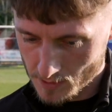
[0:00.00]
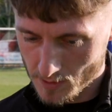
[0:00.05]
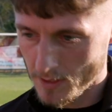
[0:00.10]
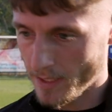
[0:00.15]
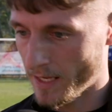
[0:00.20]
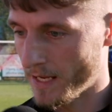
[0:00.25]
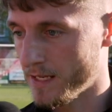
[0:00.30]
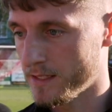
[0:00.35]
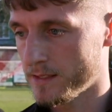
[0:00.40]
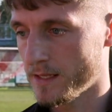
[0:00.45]

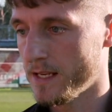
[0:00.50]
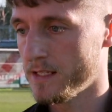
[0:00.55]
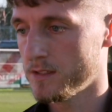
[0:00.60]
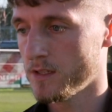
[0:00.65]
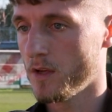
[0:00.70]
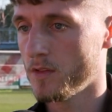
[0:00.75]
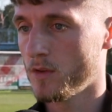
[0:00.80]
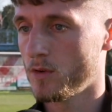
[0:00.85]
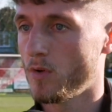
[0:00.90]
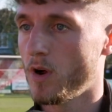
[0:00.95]
He's
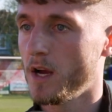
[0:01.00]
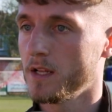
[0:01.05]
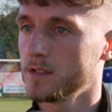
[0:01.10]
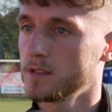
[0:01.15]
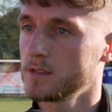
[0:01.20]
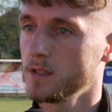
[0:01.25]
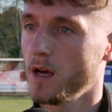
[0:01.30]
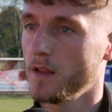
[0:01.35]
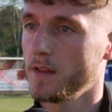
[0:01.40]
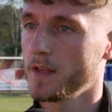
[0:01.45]
earned the right to
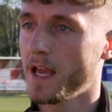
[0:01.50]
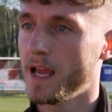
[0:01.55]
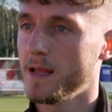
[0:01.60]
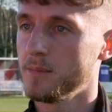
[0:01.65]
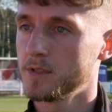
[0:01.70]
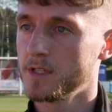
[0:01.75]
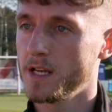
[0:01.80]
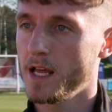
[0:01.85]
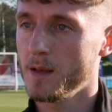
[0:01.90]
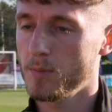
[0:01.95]
start the game
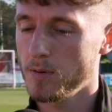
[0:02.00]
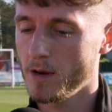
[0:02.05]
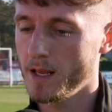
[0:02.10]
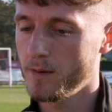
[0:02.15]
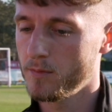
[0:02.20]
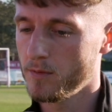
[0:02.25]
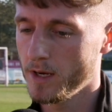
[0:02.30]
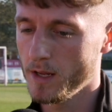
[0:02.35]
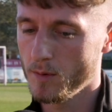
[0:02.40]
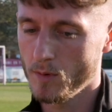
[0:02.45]
today, played
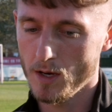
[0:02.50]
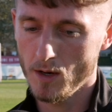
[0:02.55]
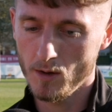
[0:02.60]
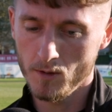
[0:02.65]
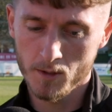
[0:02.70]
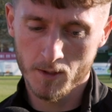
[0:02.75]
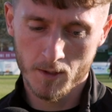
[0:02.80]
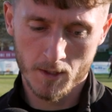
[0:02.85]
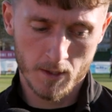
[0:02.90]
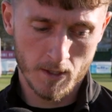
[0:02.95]
really well,
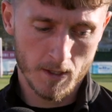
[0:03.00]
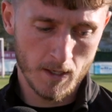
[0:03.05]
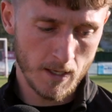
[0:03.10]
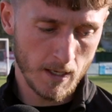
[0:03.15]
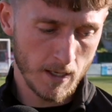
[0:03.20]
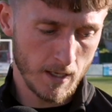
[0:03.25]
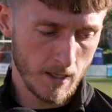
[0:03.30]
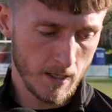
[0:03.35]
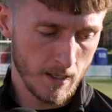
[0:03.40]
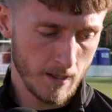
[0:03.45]

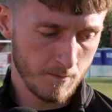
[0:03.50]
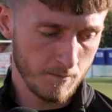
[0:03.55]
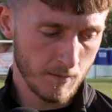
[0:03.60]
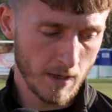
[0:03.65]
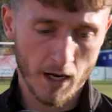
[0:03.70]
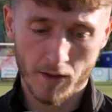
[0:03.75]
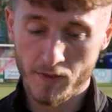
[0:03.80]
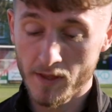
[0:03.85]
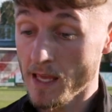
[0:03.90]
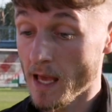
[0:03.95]
and
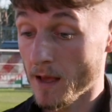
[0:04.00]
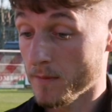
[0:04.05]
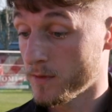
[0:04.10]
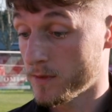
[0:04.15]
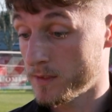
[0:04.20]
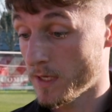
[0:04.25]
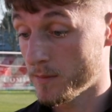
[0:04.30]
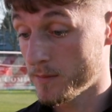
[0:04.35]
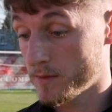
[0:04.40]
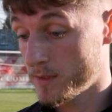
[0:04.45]
I think the
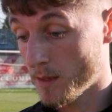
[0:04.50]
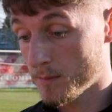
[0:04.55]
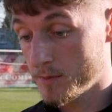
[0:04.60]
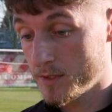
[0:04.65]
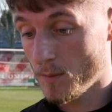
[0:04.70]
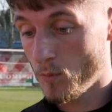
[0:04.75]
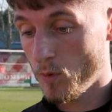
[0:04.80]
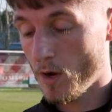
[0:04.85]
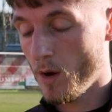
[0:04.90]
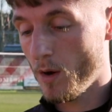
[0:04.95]
subs
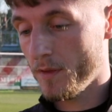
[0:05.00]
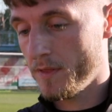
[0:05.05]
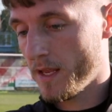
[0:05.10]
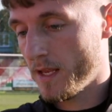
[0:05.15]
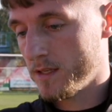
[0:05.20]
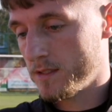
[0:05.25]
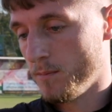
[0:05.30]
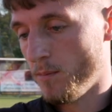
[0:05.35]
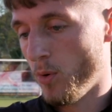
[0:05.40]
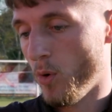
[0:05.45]
did well. I think
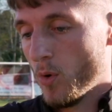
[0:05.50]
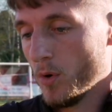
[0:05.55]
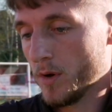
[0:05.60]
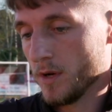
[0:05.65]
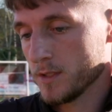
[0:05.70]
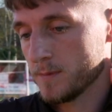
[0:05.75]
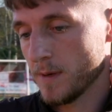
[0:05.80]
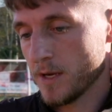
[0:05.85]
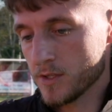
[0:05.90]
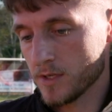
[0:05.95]
it's important,
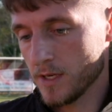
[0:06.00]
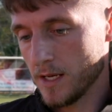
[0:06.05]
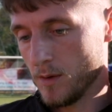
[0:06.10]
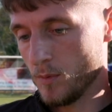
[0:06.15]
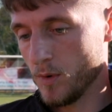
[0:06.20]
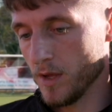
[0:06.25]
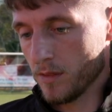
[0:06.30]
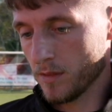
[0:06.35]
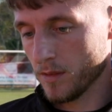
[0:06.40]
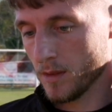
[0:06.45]
especially
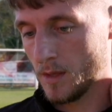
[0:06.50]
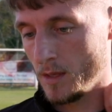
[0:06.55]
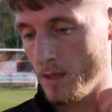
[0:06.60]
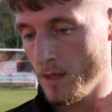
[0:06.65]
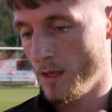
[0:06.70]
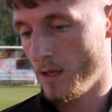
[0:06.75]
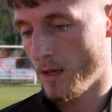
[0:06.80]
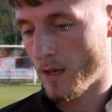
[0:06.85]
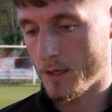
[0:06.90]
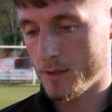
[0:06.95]
with,
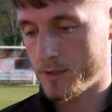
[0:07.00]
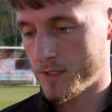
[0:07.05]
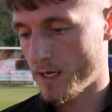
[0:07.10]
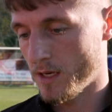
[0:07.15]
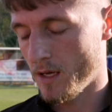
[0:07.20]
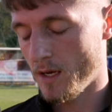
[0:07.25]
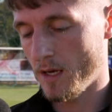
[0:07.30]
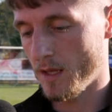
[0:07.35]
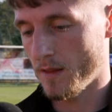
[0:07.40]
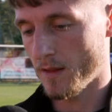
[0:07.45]
like you said
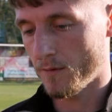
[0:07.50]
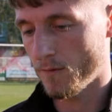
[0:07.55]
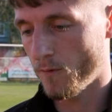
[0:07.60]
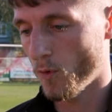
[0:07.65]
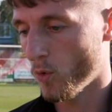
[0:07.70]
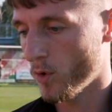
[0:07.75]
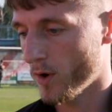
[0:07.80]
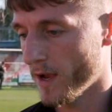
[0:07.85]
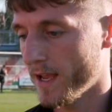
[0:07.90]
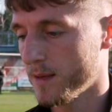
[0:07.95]
earlier, there's
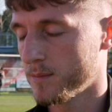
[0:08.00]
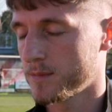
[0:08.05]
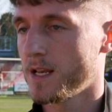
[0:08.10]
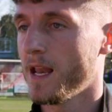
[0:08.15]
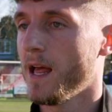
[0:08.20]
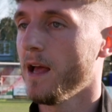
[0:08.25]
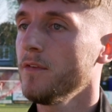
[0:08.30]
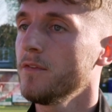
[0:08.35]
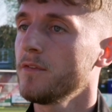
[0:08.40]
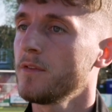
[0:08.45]
4 games
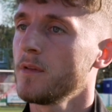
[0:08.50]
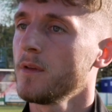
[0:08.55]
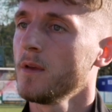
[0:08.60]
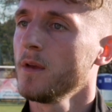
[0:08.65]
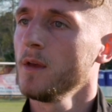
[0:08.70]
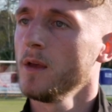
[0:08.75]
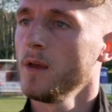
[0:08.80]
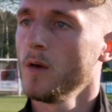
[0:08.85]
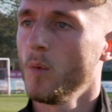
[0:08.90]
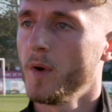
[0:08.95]
left.
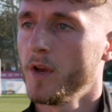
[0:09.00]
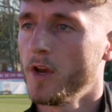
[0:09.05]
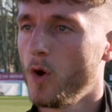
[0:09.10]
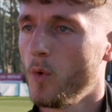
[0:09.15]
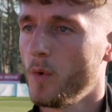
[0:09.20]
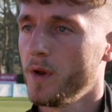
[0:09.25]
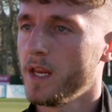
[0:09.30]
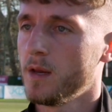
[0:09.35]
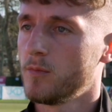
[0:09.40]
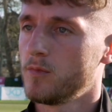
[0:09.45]
We know
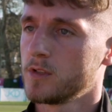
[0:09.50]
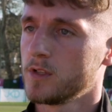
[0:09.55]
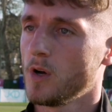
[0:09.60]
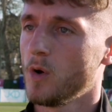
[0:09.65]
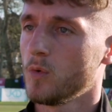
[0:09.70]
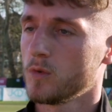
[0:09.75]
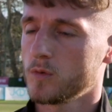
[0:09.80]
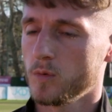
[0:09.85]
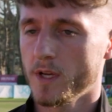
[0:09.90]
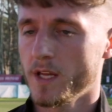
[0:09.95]
we need
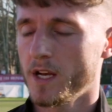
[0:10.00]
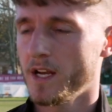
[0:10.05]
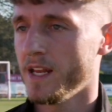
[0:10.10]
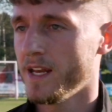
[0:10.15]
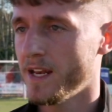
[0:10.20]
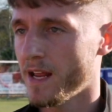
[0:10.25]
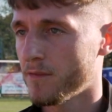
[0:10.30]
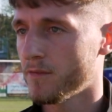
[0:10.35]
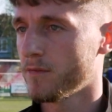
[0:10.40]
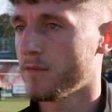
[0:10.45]
results. We're going to
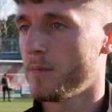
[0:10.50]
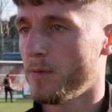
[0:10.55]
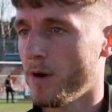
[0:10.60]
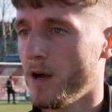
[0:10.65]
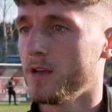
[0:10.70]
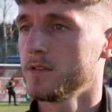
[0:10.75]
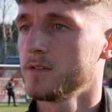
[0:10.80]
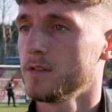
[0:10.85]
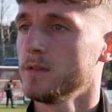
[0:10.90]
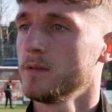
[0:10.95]
need every
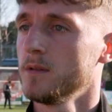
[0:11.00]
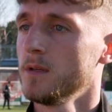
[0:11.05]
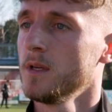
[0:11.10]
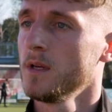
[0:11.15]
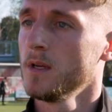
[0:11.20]
person.